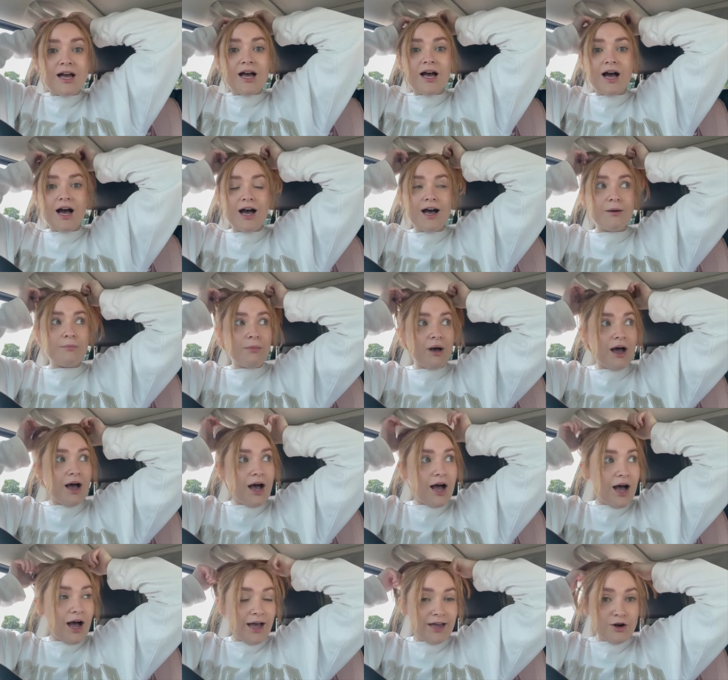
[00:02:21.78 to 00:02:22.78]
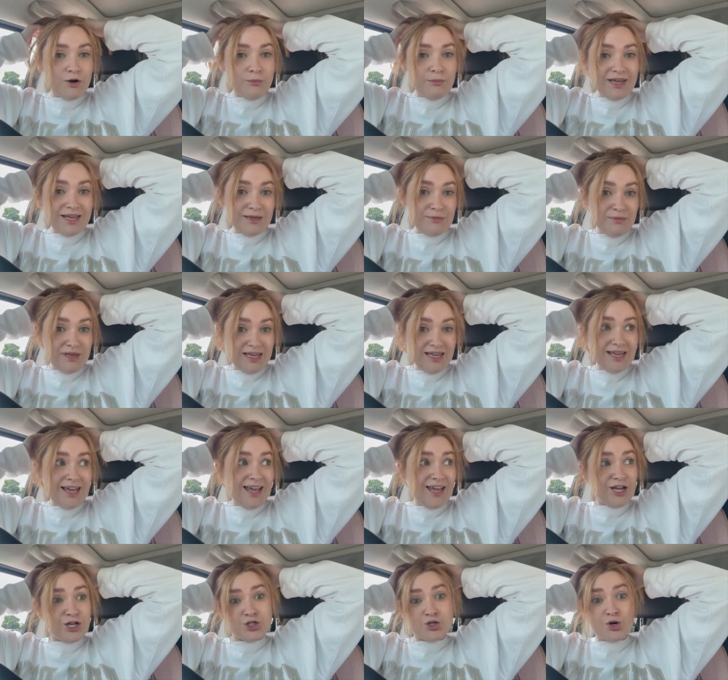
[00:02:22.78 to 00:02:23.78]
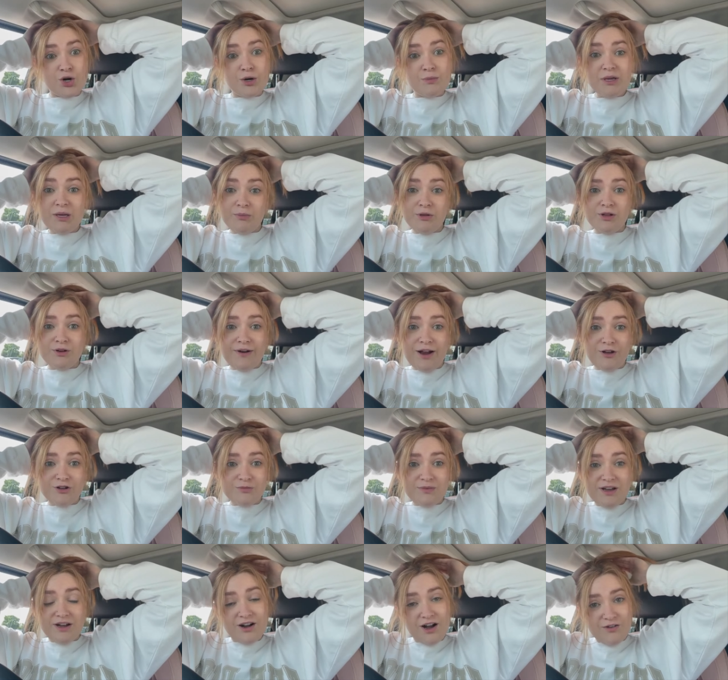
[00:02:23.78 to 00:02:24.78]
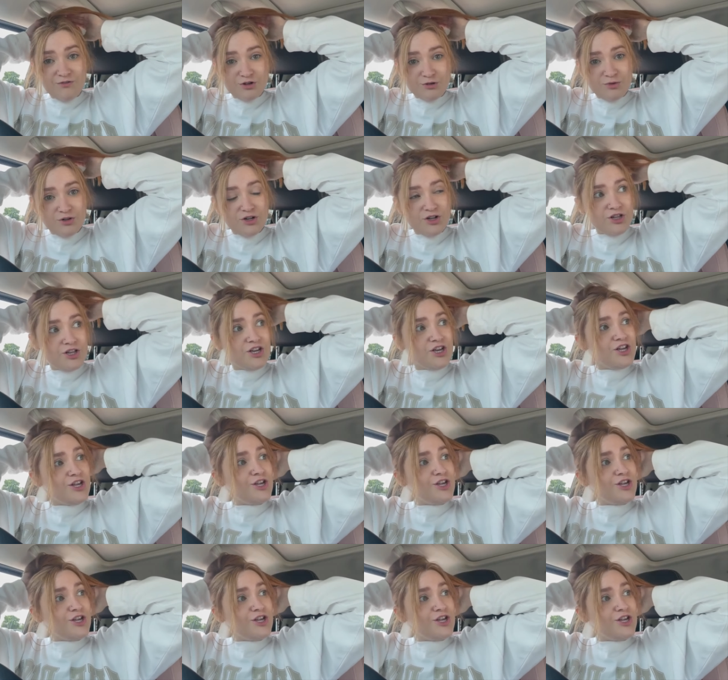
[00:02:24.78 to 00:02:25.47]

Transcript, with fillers: um, I don't make me and or people around me uncomfortable.